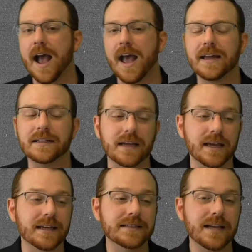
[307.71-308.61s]

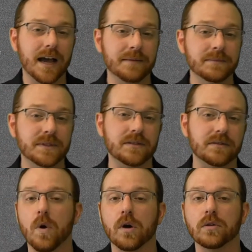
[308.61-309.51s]
And in times
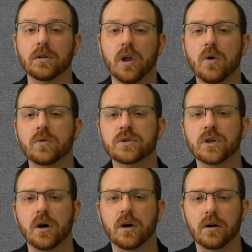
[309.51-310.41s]
where loans
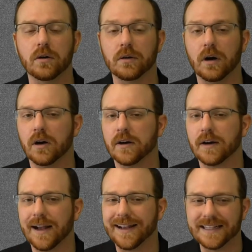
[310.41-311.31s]

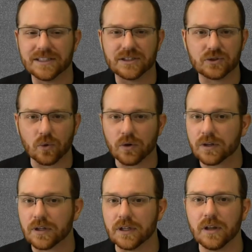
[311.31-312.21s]
are
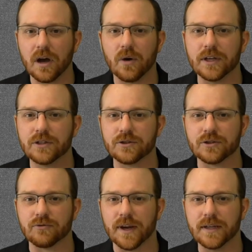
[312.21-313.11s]
historically low
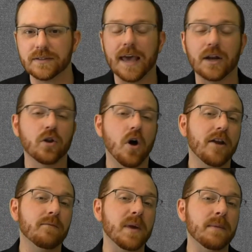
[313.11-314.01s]
interest rates, and a
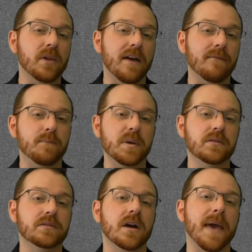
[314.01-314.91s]
lot of people have
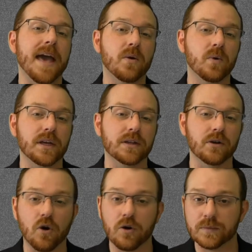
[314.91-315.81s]
built up equity in
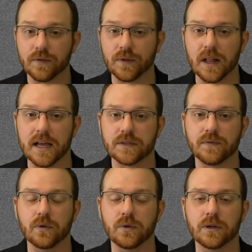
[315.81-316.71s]
their homes over the last
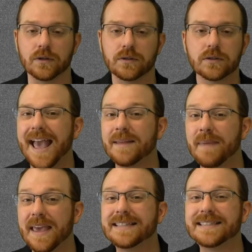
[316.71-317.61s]
few years, it
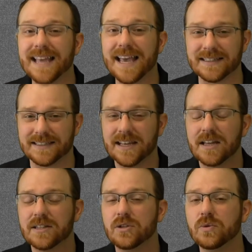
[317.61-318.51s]
makes sense
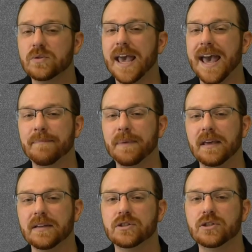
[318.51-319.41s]
to tap
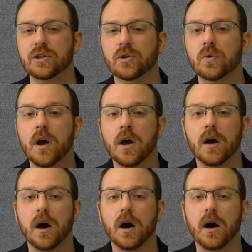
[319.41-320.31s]
into
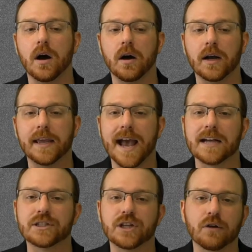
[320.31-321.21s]
a
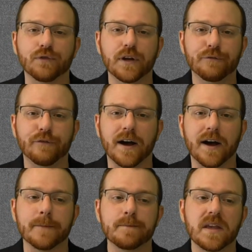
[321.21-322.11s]
cash out
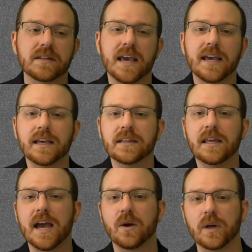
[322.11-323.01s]
refi, taking
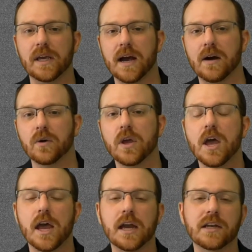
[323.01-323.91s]
the equity out
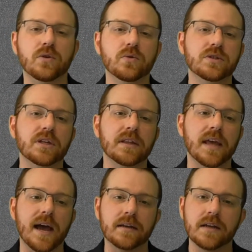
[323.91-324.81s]
and using
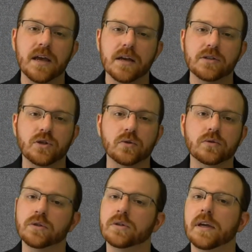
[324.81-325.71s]
that to
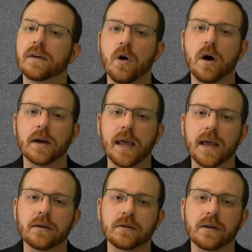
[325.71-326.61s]
live on
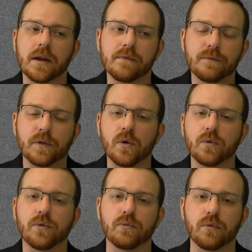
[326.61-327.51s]
and
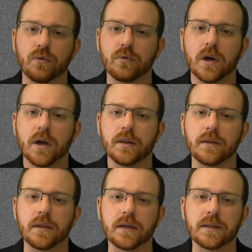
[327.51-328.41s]
float through
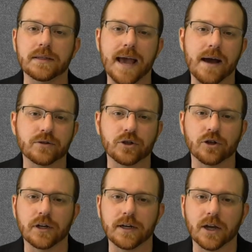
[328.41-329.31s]
the
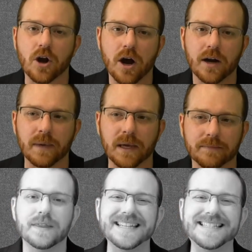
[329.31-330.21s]
downturn in an economy.
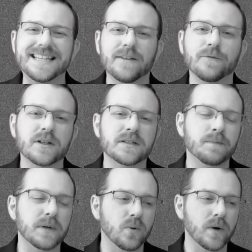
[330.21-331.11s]
The difference
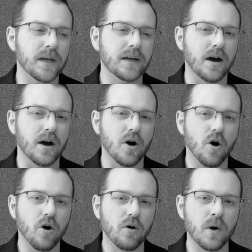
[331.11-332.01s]
between a
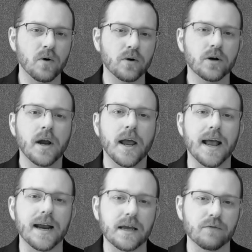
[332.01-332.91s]
homeowner
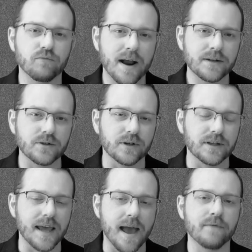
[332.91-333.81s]
and a renter
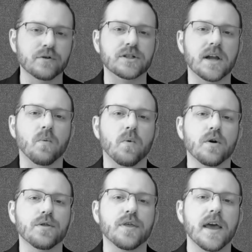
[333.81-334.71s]
in the average net
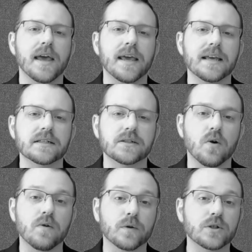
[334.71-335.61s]
worth is
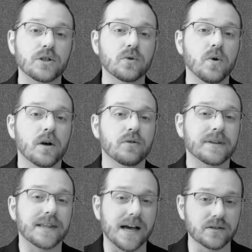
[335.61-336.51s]
over
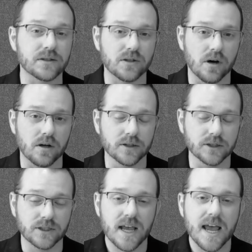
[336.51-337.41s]

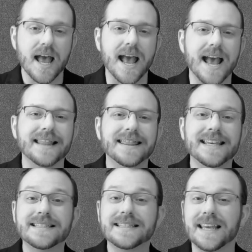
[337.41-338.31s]
$200,000. And
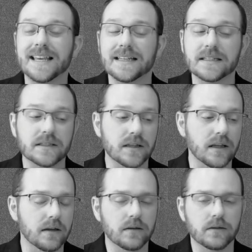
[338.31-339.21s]
this is,
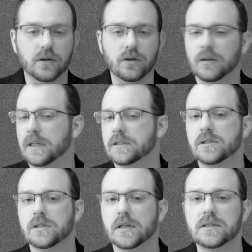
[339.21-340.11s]

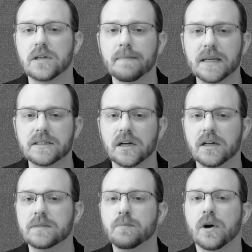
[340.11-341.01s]
it's done by
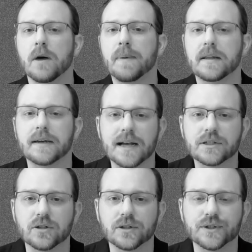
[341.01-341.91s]
studies put out by the
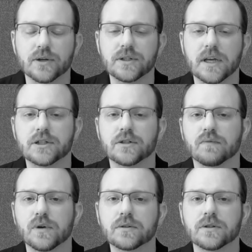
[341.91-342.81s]
National Association
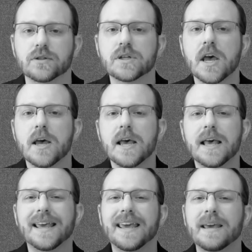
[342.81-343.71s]
of Realtors.
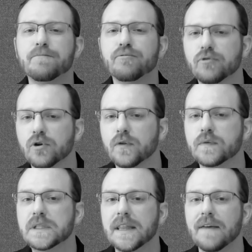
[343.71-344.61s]
It
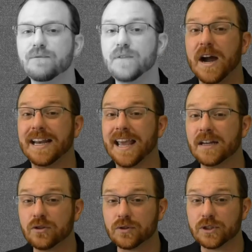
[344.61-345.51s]
proves that
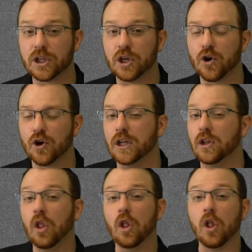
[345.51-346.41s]
financial
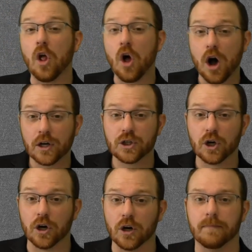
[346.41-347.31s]
security
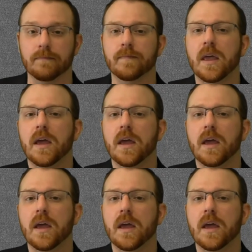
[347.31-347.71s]
long-term